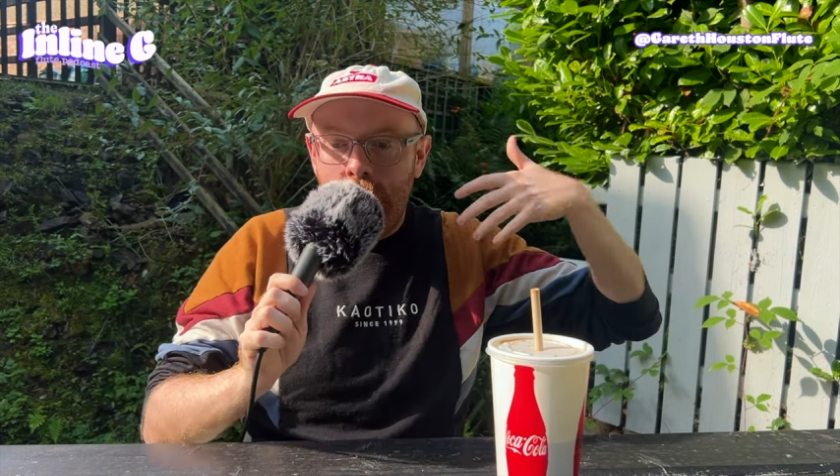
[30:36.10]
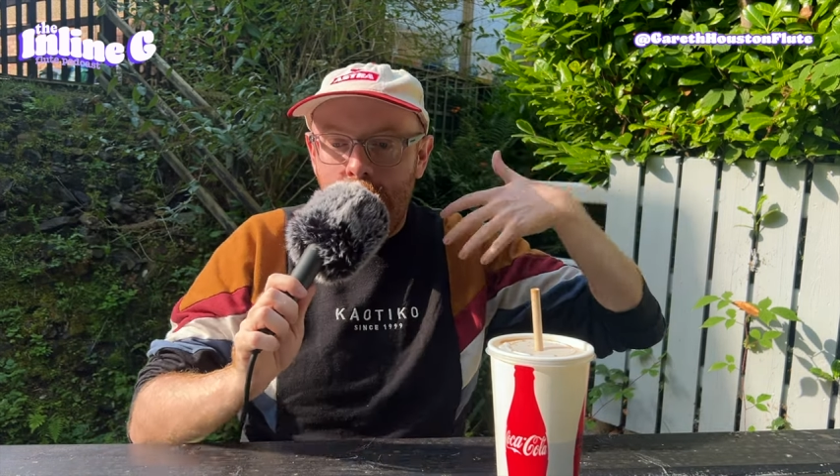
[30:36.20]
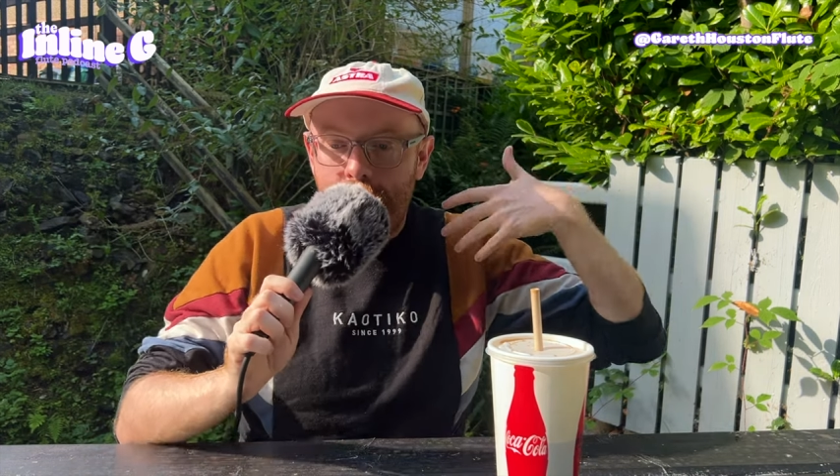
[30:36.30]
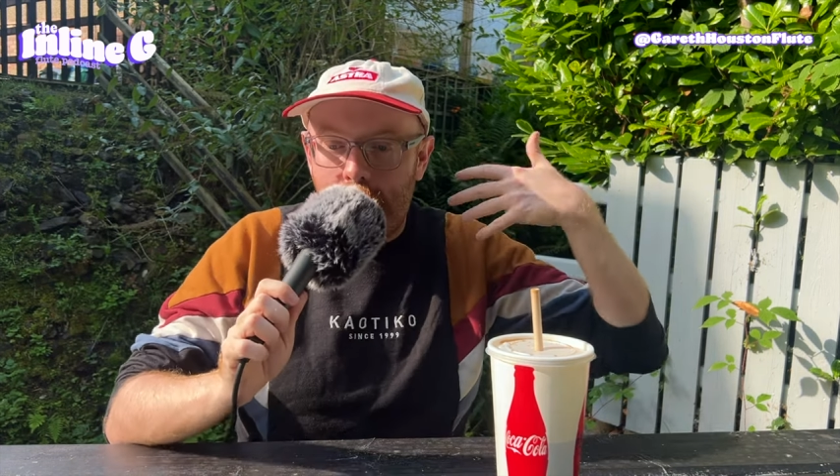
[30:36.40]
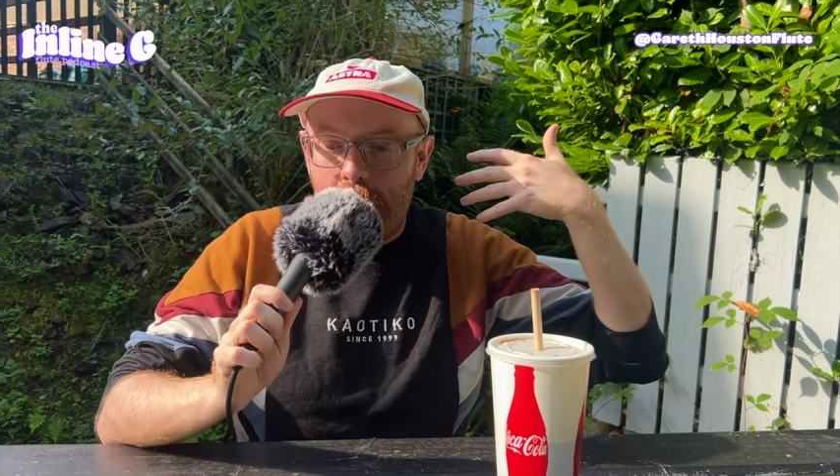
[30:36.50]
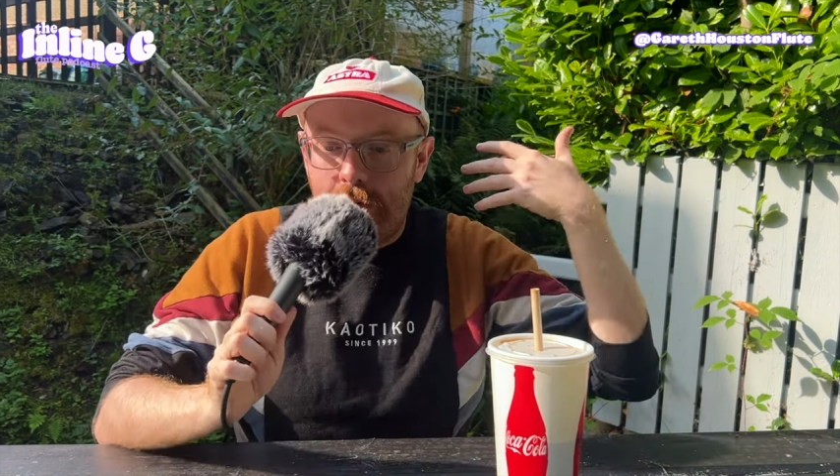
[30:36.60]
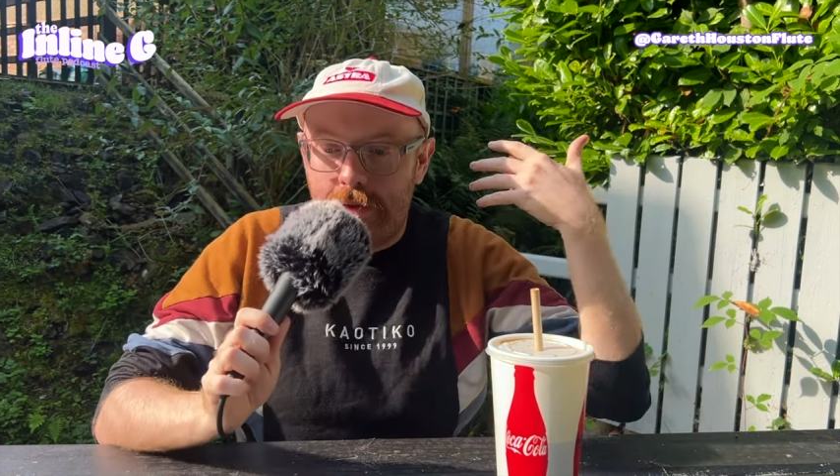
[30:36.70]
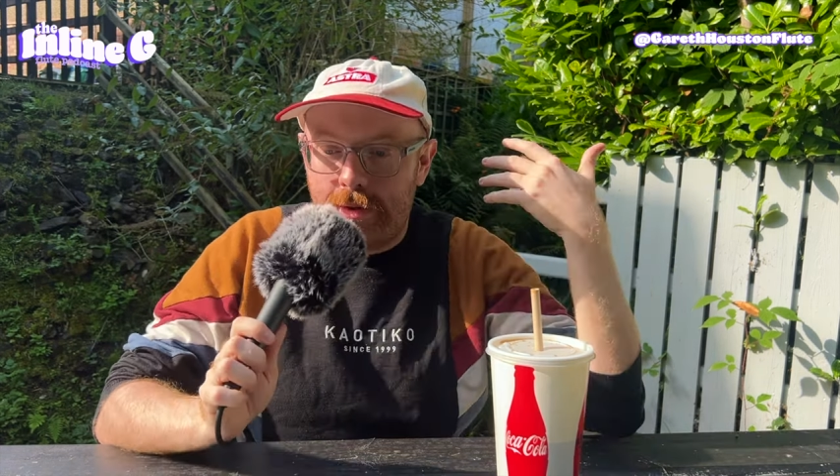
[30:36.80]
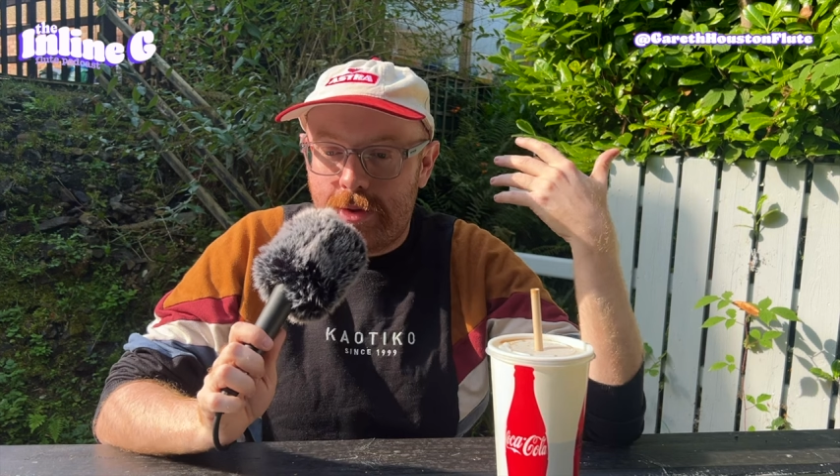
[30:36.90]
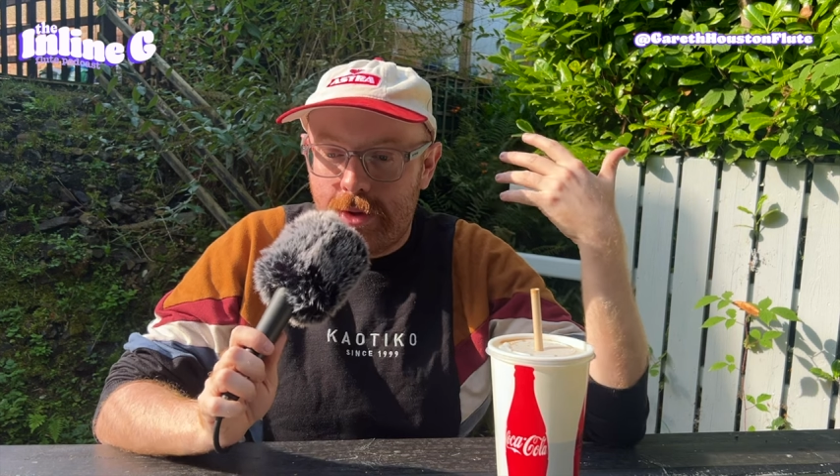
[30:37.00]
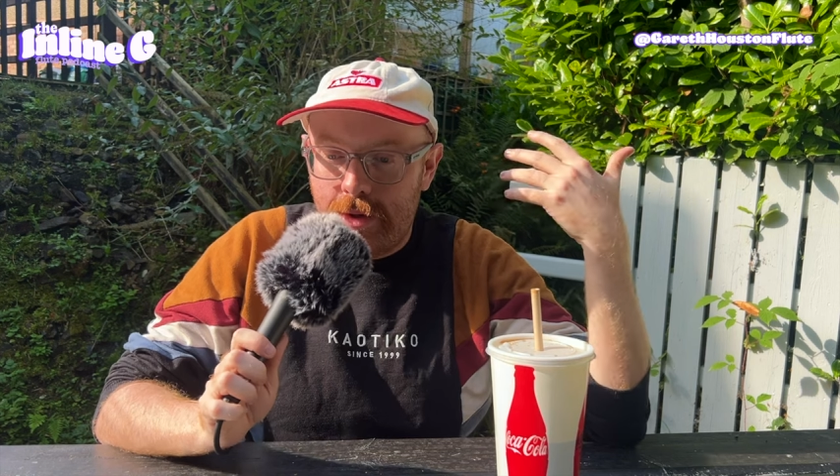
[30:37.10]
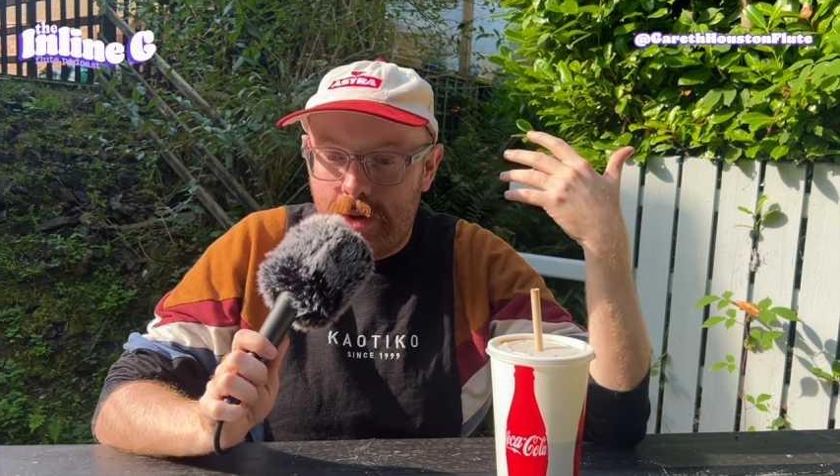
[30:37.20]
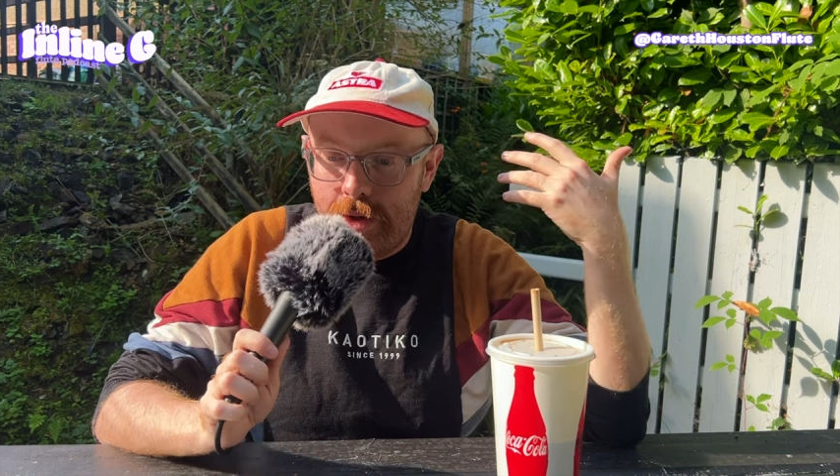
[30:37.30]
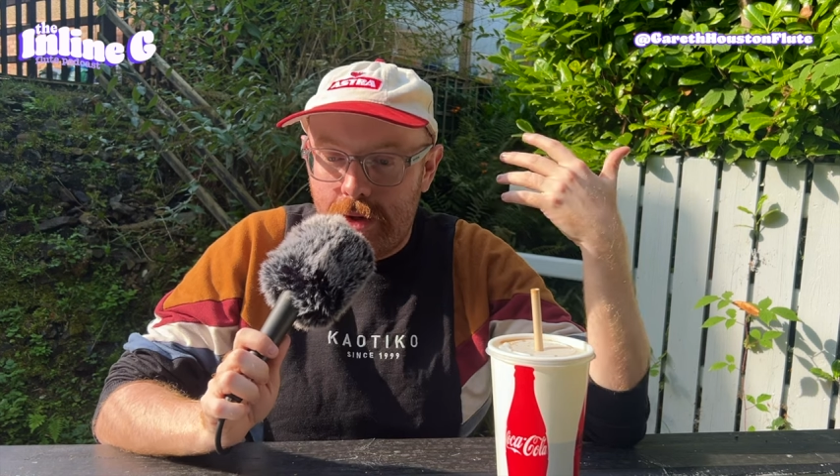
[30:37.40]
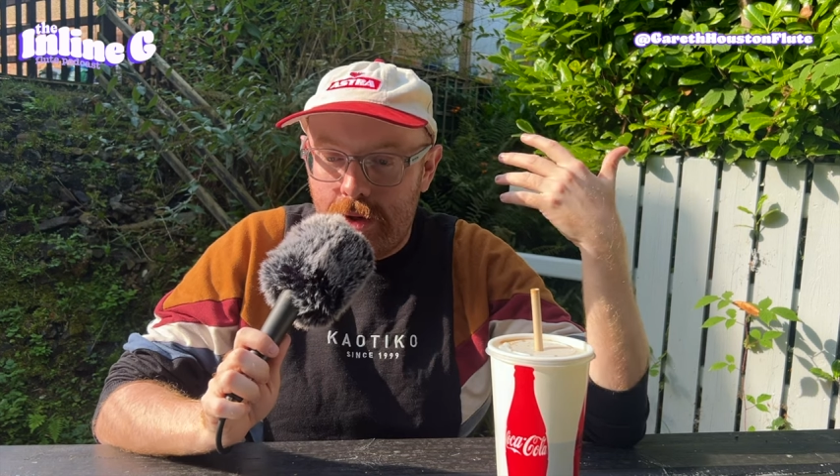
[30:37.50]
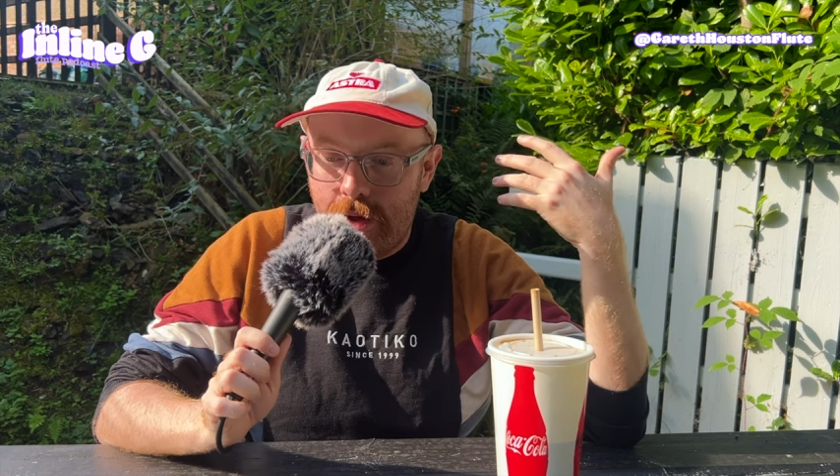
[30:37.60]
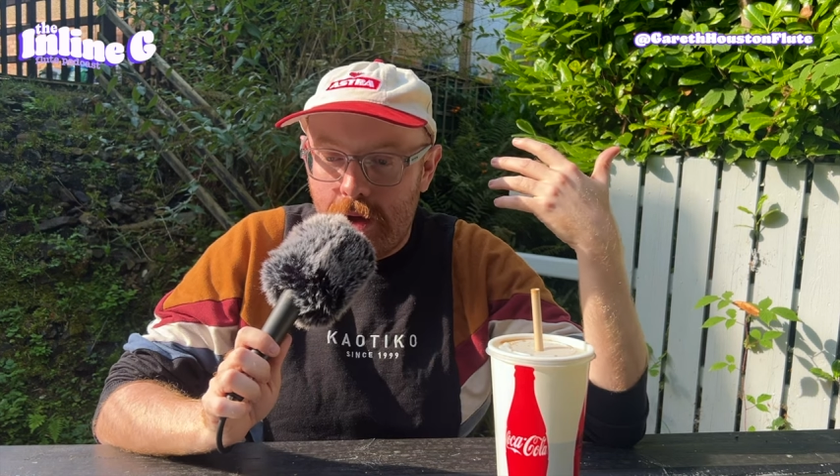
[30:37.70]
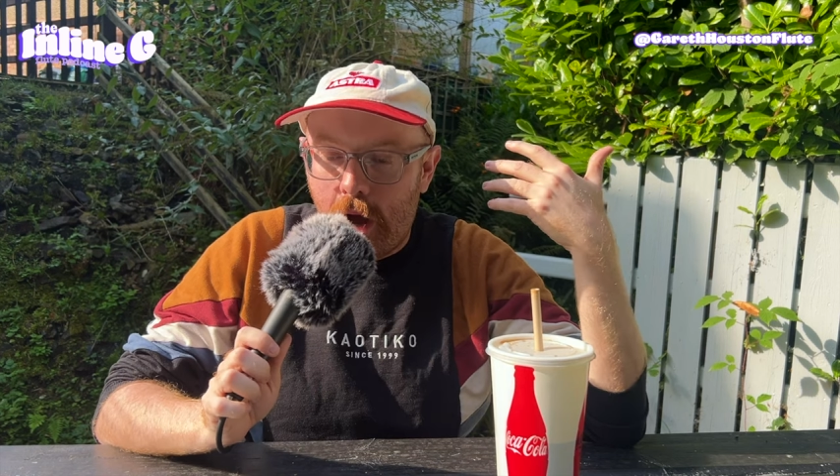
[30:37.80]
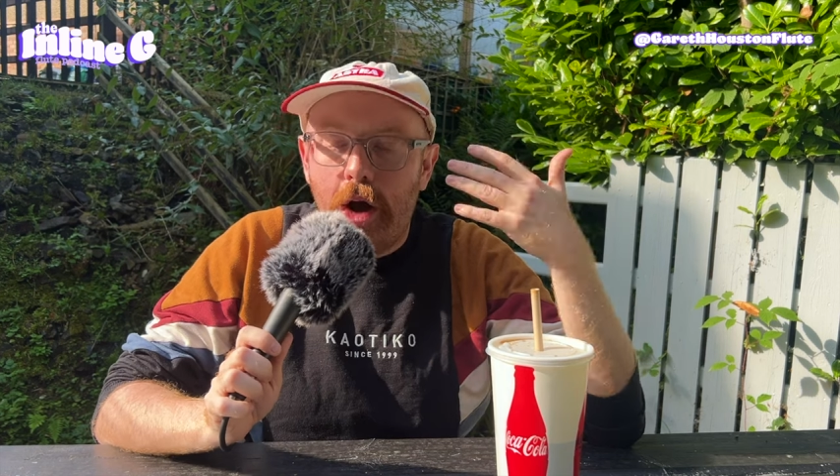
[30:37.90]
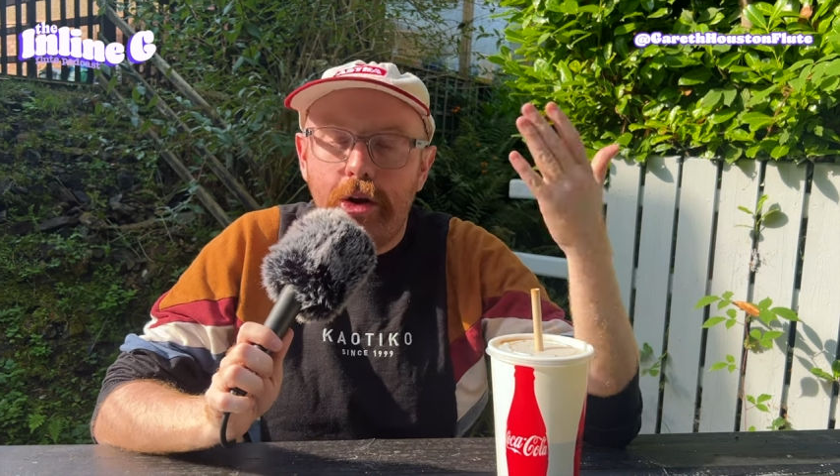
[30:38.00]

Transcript: There's how